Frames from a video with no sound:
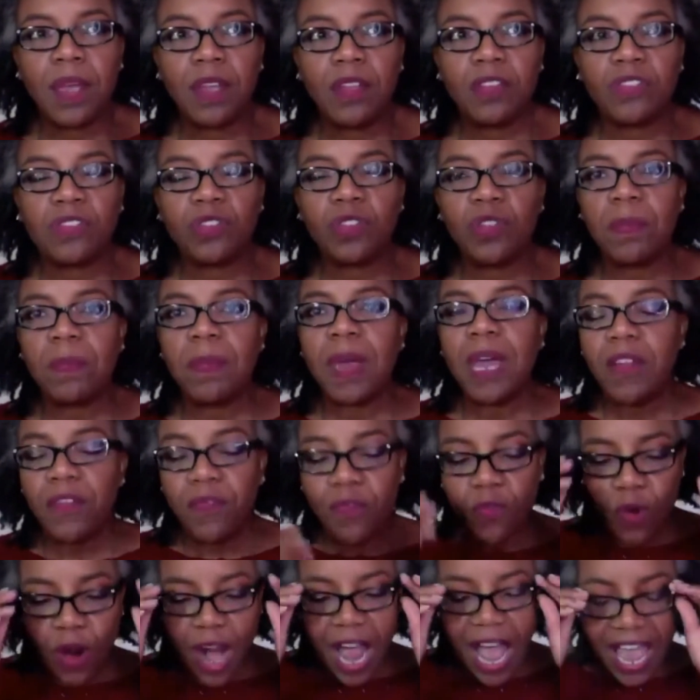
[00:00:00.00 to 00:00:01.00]
So the
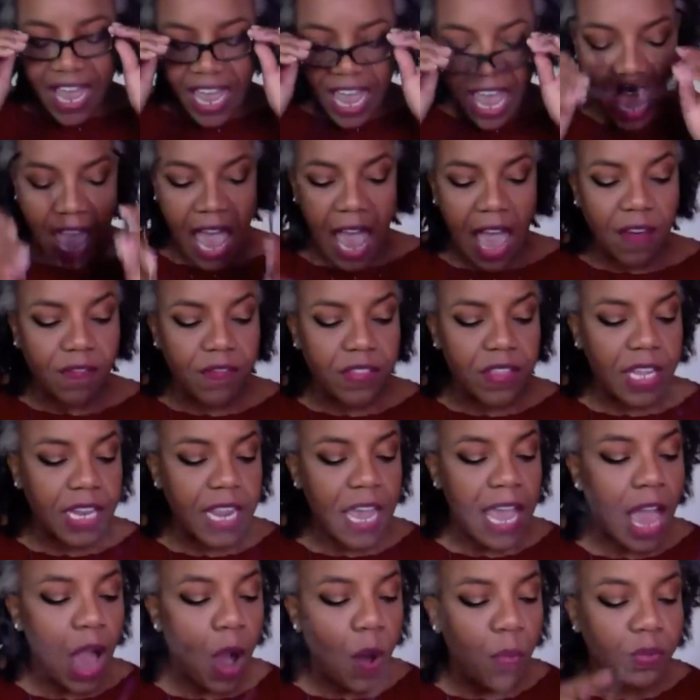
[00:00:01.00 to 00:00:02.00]
metaphor I have
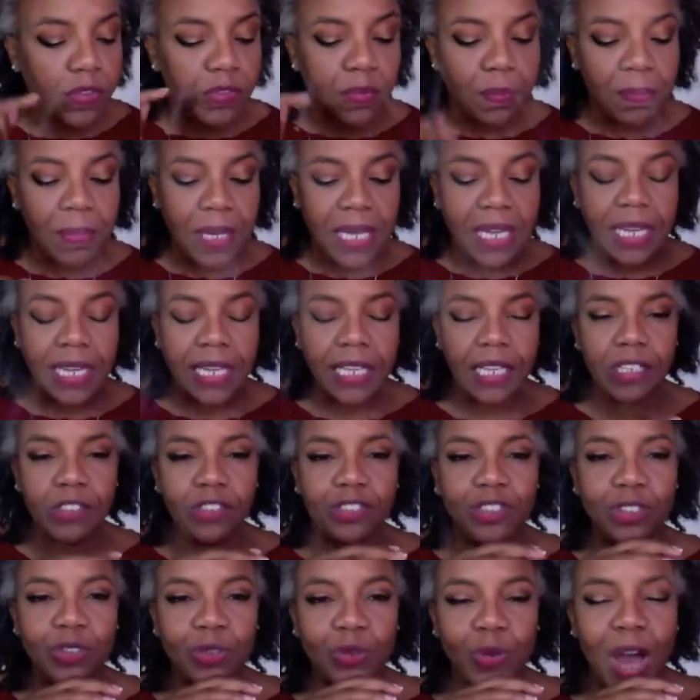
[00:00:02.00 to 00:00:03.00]
that helps
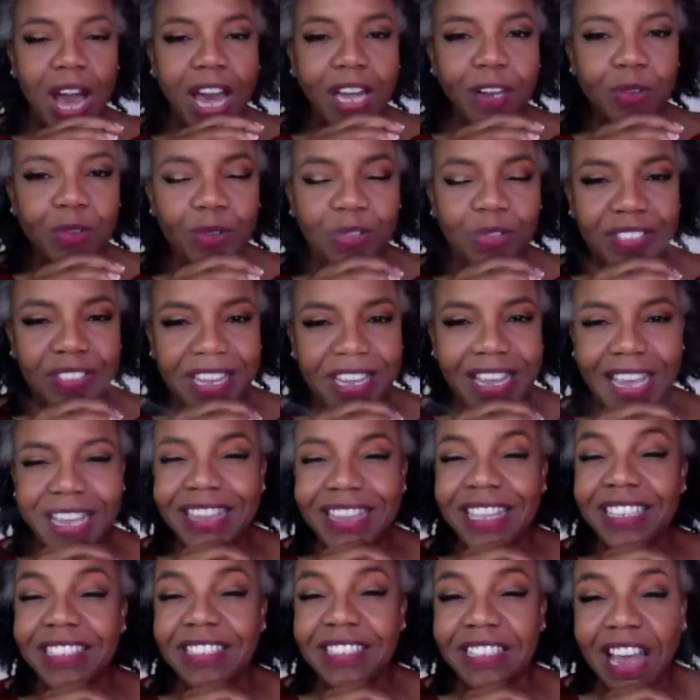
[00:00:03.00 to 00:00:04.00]
me to
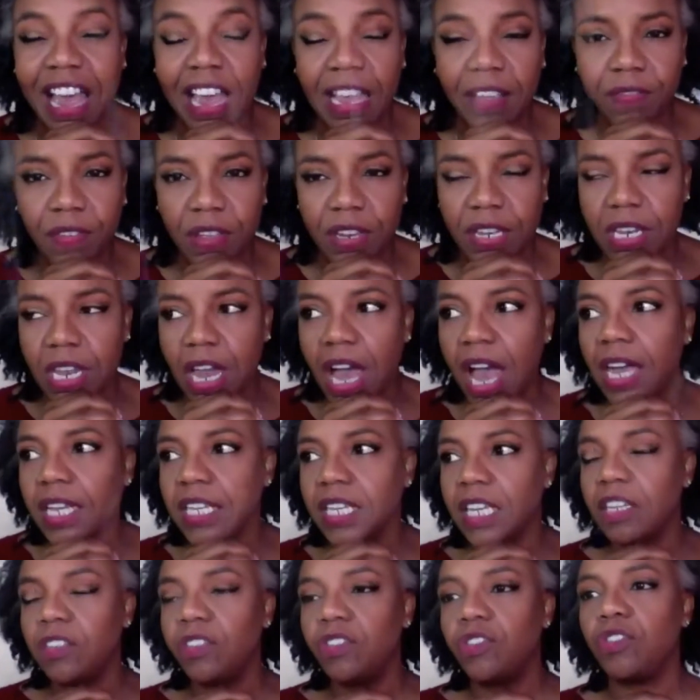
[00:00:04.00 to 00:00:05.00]
understand this life and
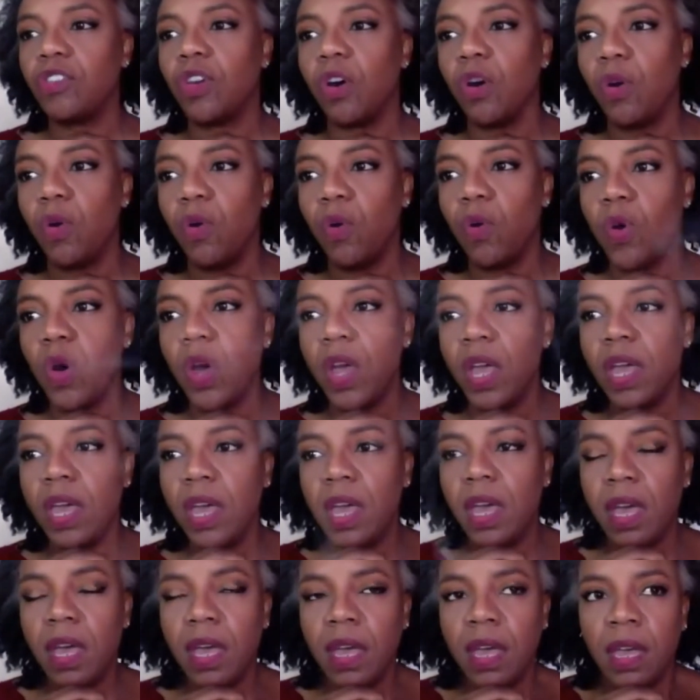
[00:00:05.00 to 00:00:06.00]
not get so
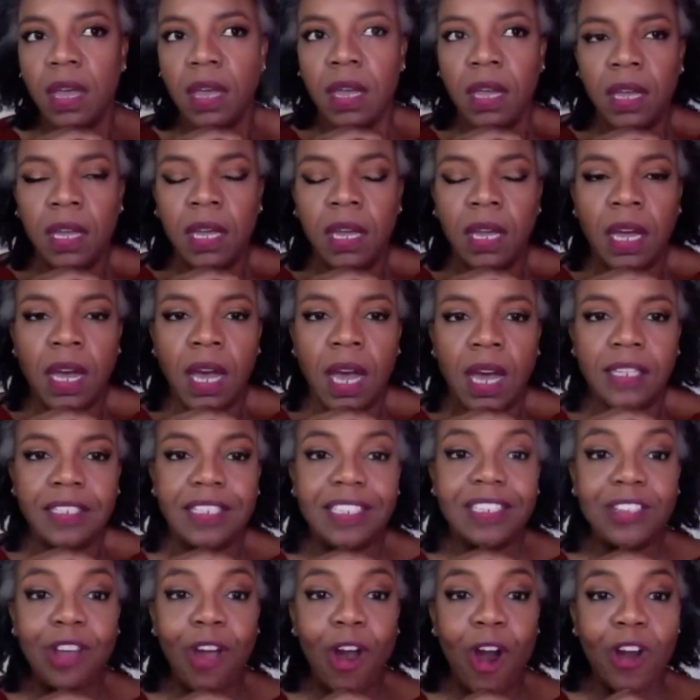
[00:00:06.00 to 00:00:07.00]

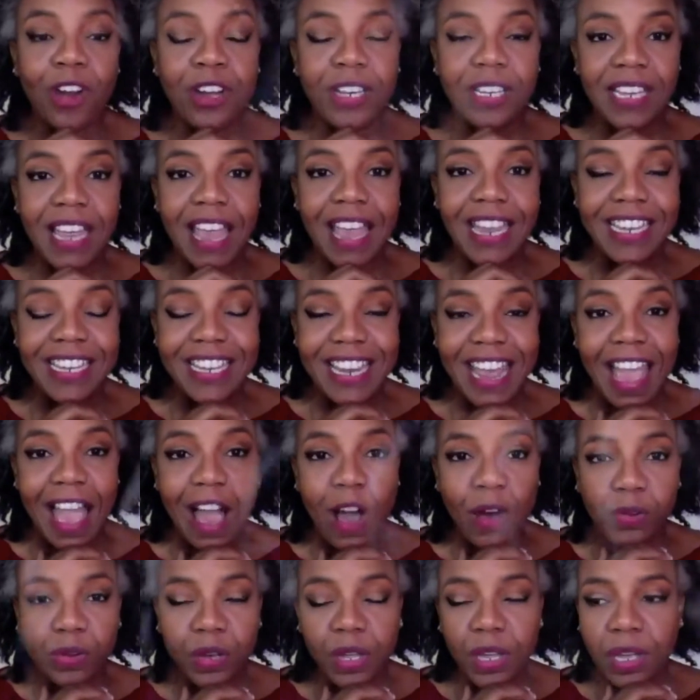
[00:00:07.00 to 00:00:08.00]
disheartened and
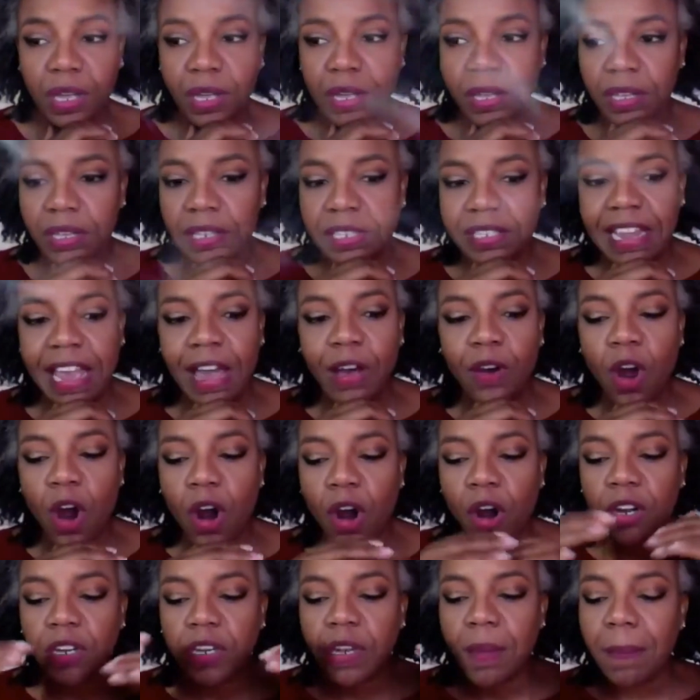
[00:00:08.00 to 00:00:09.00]

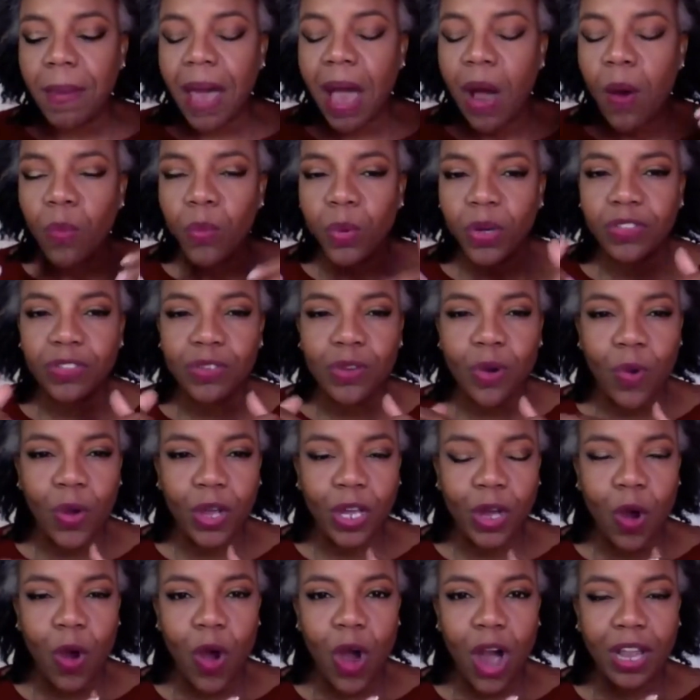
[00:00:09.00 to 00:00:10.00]
downhearted about what's
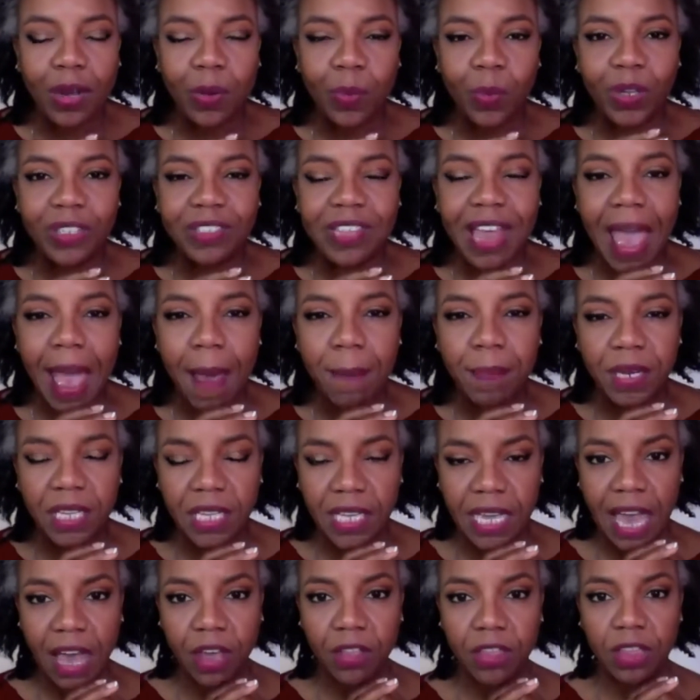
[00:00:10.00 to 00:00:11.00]
going on and what's
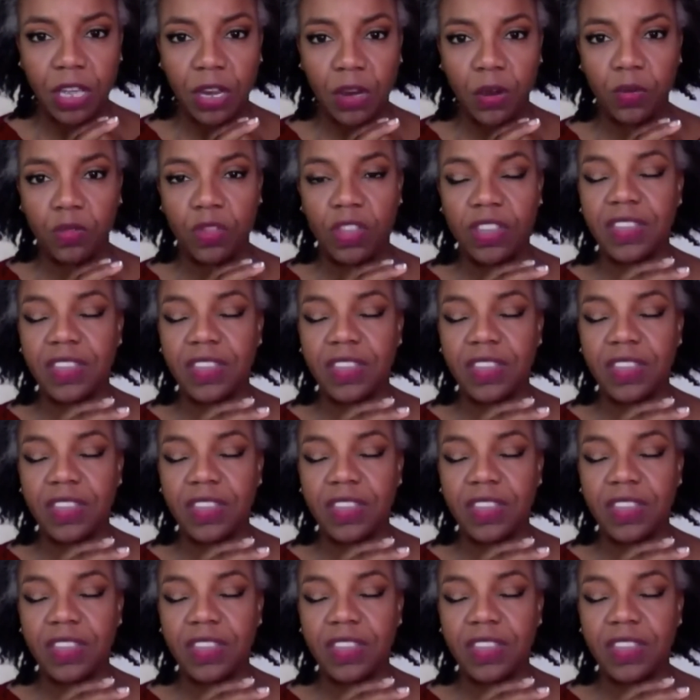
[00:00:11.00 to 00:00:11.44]
happening out there. The